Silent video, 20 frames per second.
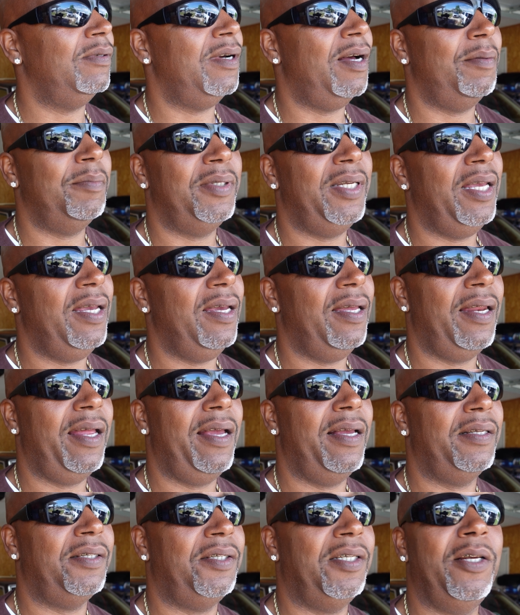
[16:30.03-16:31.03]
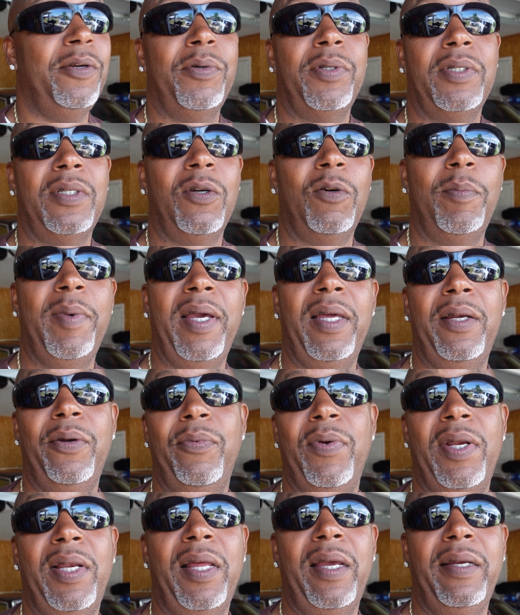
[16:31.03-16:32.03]
I'm dead ass serious though, man. It
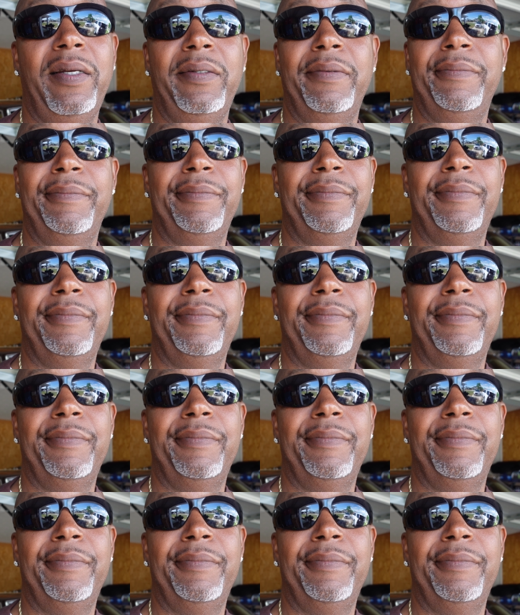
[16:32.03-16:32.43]
really ain't.